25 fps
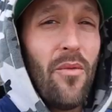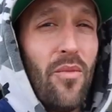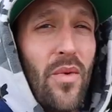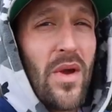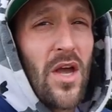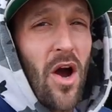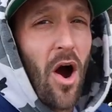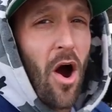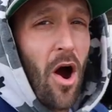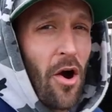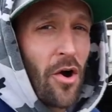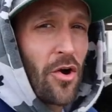And
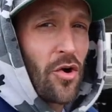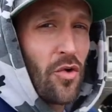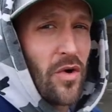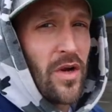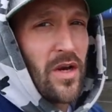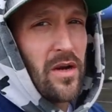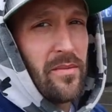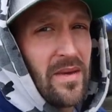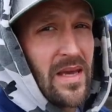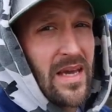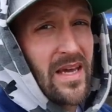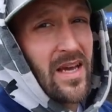we are
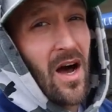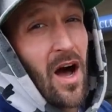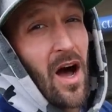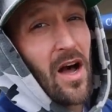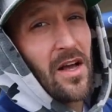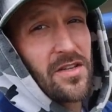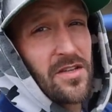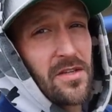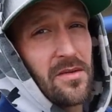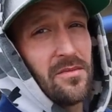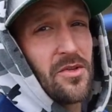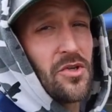going to be
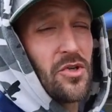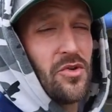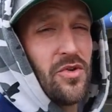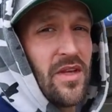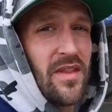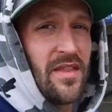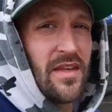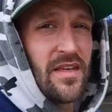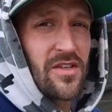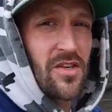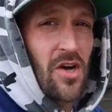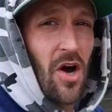custom
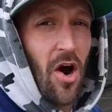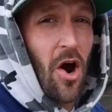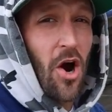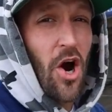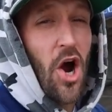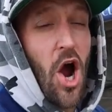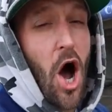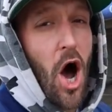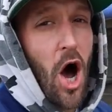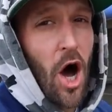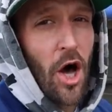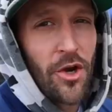tuning this
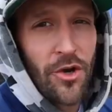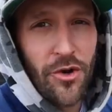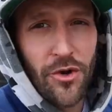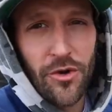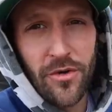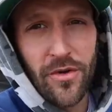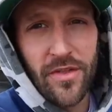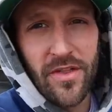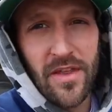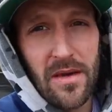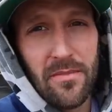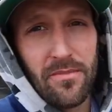car
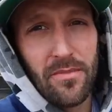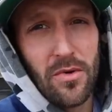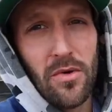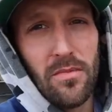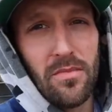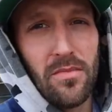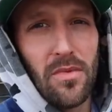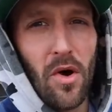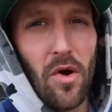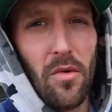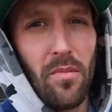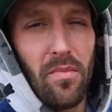under the
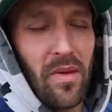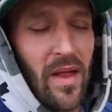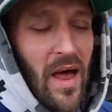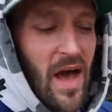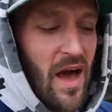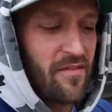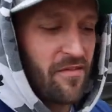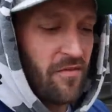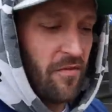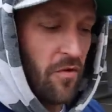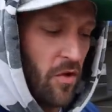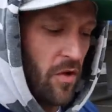Boot Mode
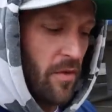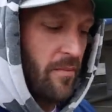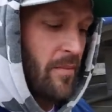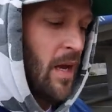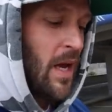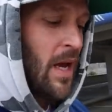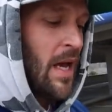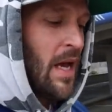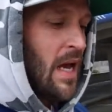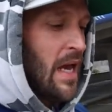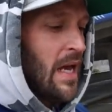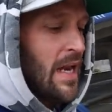platform.
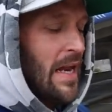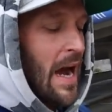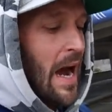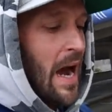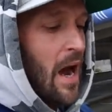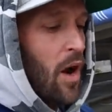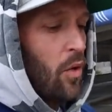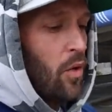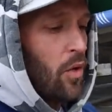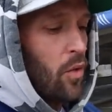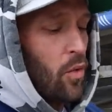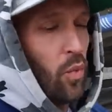
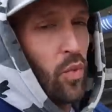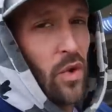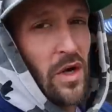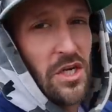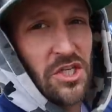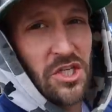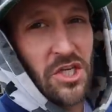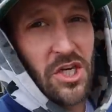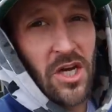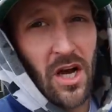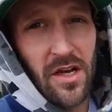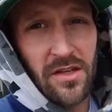Now,
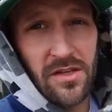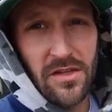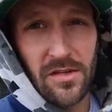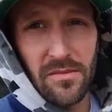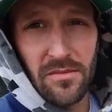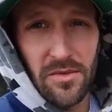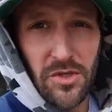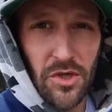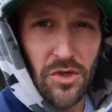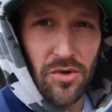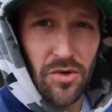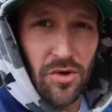which
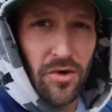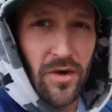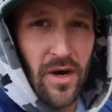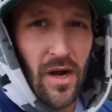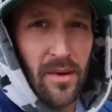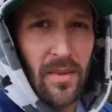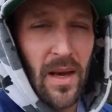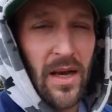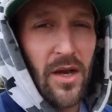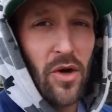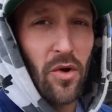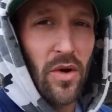custom tuner
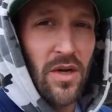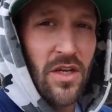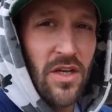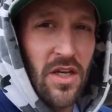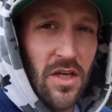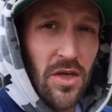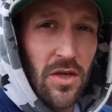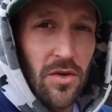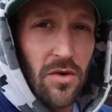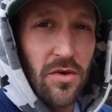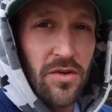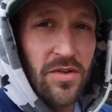am I going to
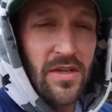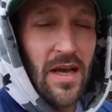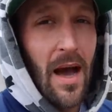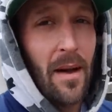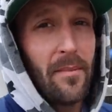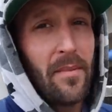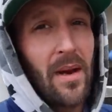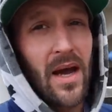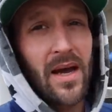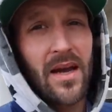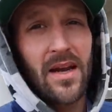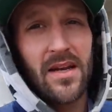use?
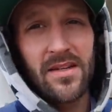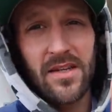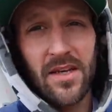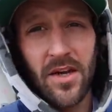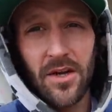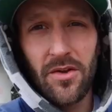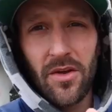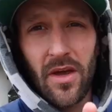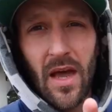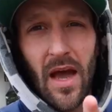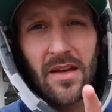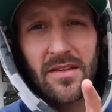I'm not gonna
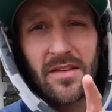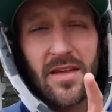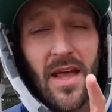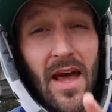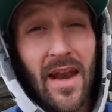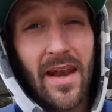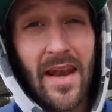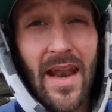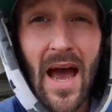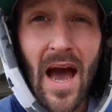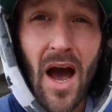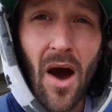tell you guys
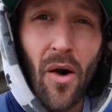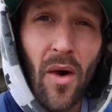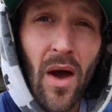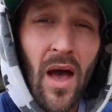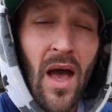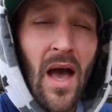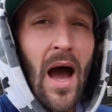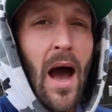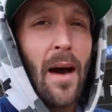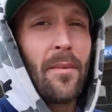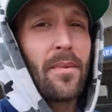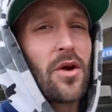that now.
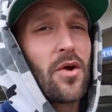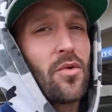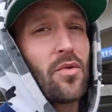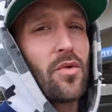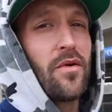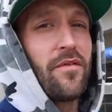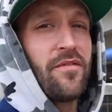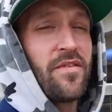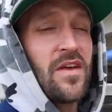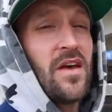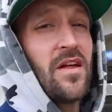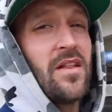I'm gonna
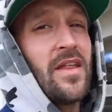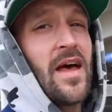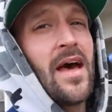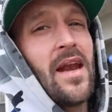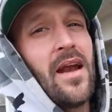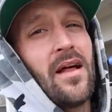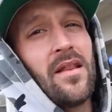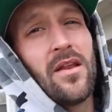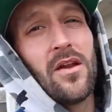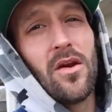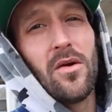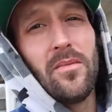reveal
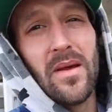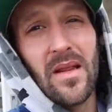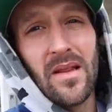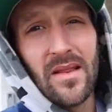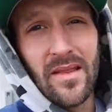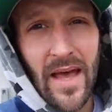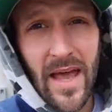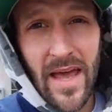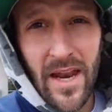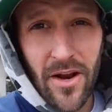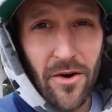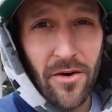that a little bit
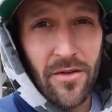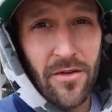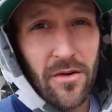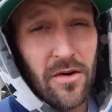later.